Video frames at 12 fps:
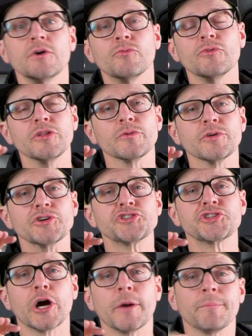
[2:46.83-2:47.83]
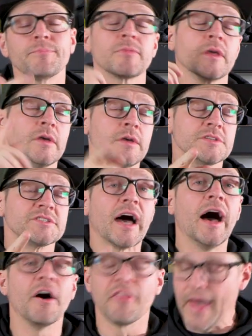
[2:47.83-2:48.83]
really, really sharp. So
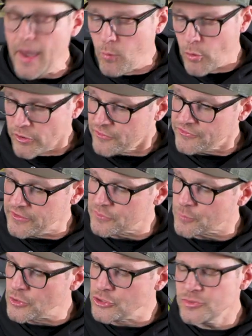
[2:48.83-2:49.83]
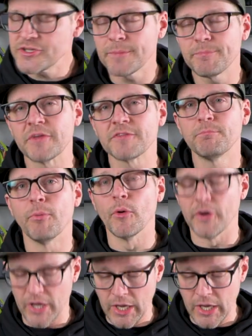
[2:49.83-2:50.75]
how that works is when you tip this board